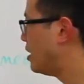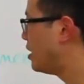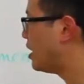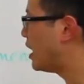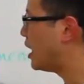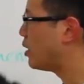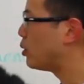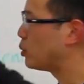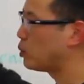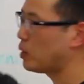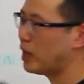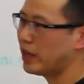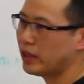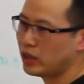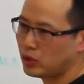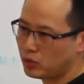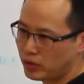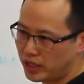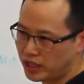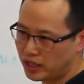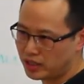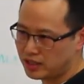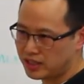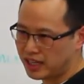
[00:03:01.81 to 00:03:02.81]
I would rather
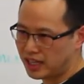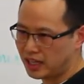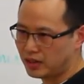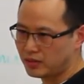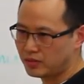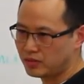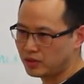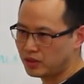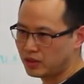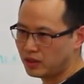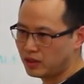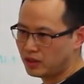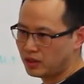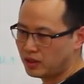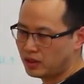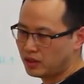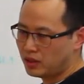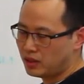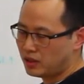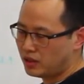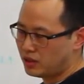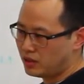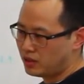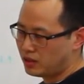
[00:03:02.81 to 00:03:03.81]
write it down
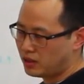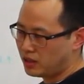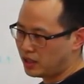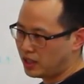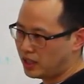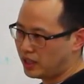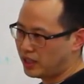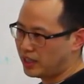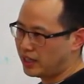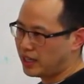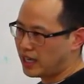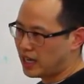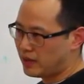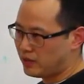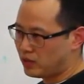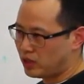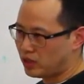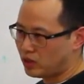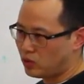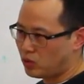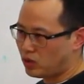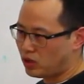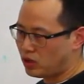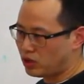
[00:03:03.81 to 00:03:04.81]
and then have it on
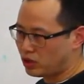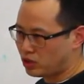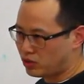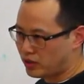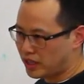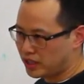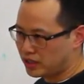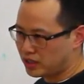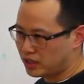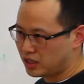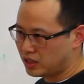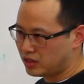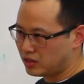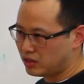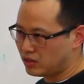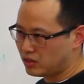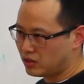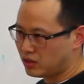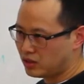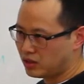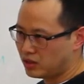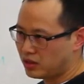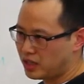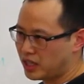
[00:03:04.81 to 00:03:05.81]
the wall and correct it
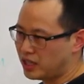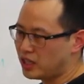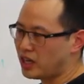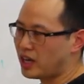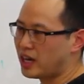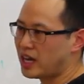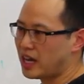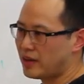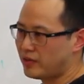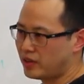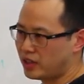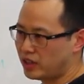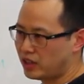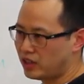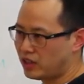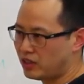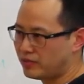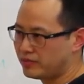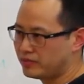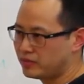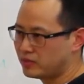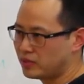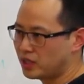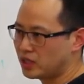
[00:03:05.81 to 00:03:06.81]
than not have it at all.
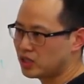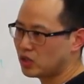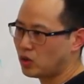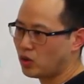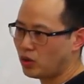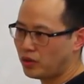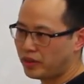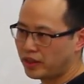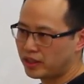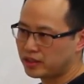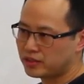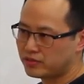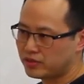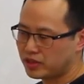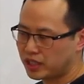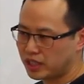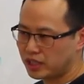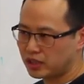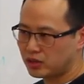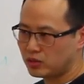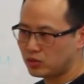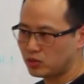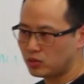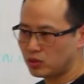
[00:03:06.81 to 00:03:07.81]
It's the whole thing of
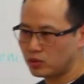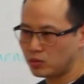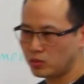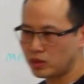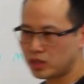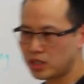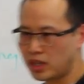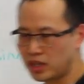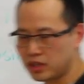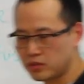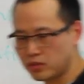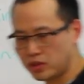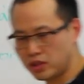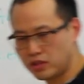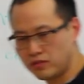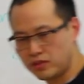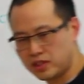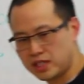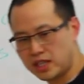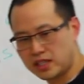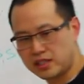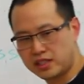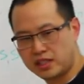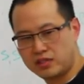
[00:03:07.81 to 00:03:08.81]
like when we talked about even
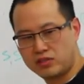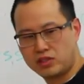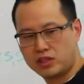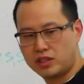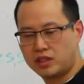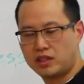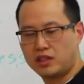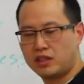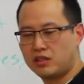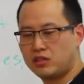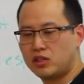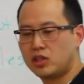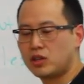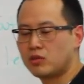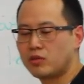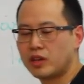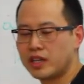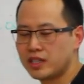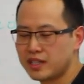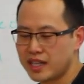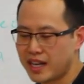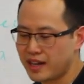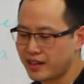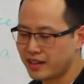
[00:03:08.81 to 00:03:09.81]
testing, if you, you didn't
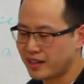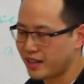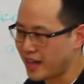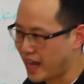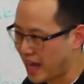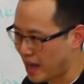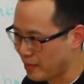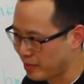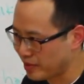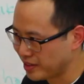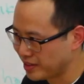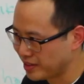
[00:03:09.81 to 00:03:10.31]
write down, it didn't happen.